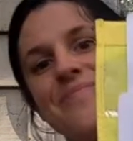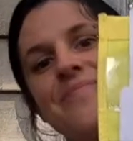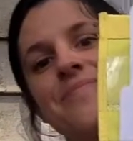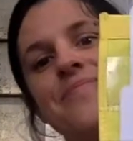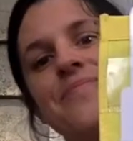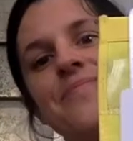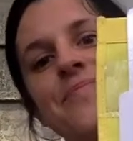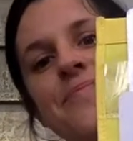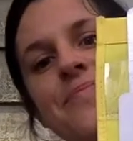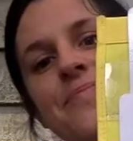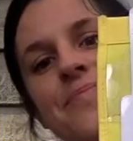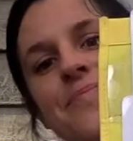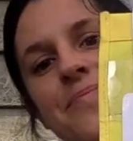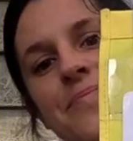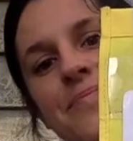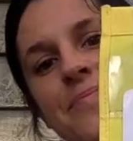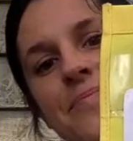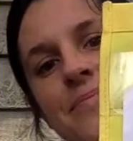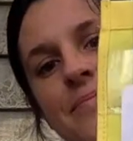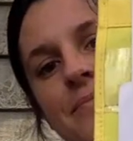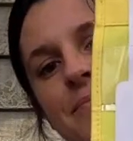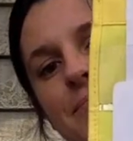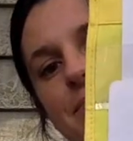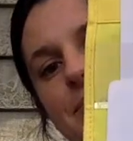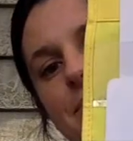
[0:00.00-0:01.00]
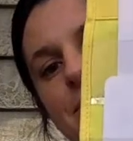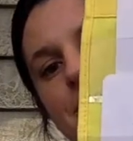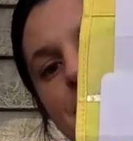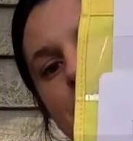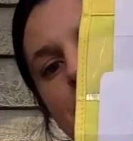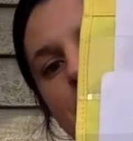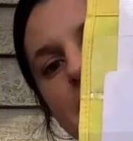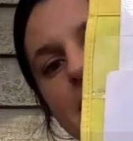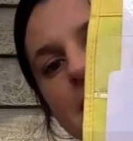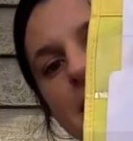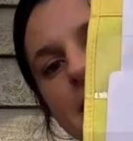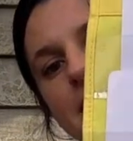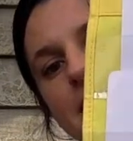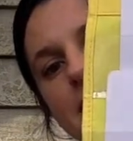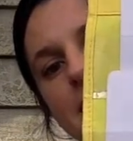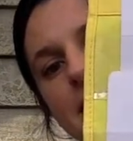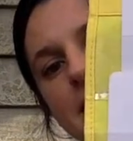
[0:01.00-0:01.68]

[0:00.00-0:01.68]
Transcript: Nothing is said.